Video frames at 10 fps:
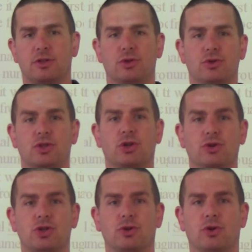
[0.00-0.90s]
to
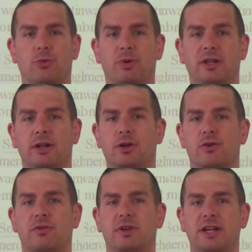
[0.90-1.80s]
social or
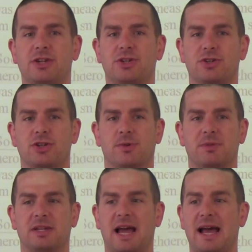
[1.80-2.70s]
political
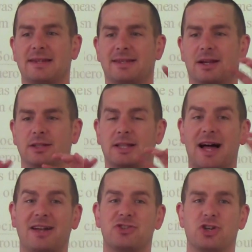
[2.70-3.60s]
relationships. It has a
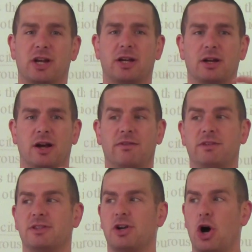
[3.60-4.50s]
logic of
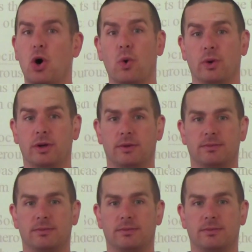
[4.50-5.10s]
its own.